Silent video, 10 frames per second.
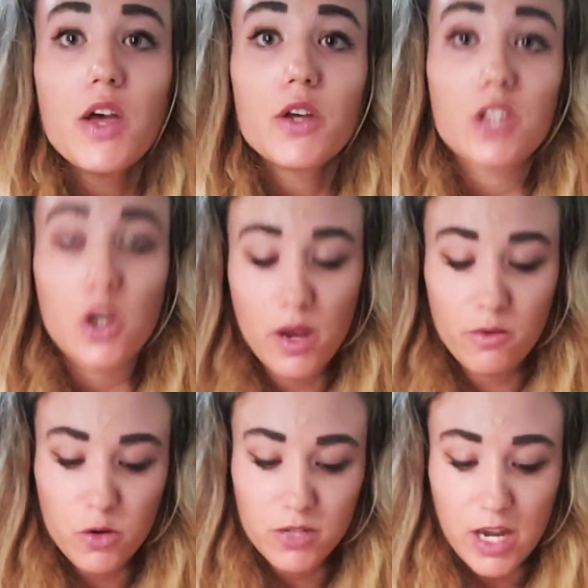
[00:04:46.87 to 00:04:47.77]
so I
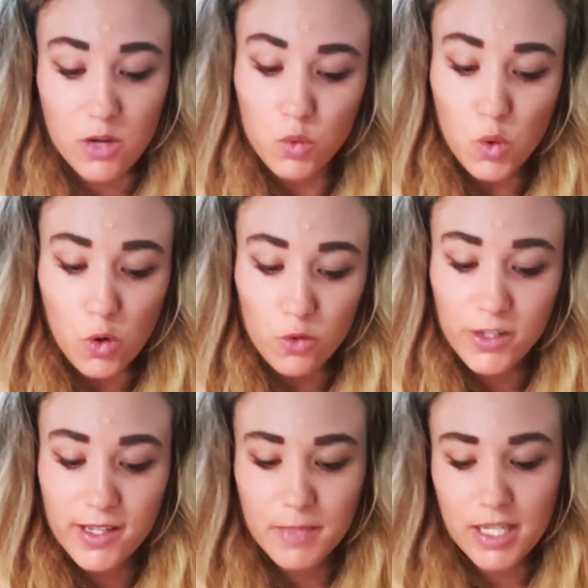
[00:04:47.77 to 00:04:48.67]
wrote down dwarf,
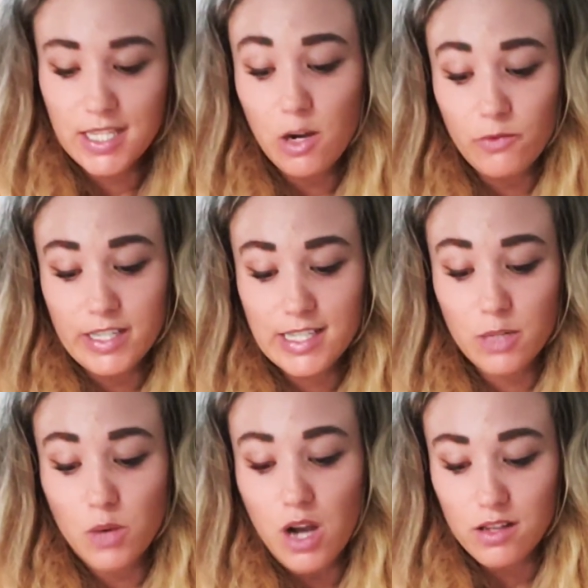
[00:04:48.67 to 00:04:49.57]
because he obviously
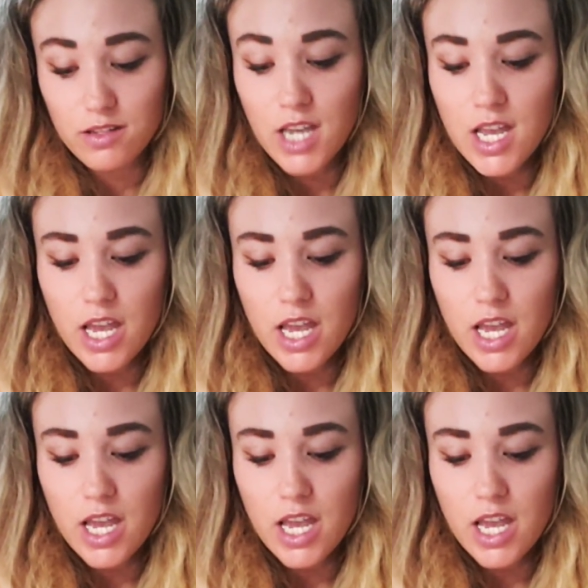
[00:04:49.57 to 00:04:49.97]
was,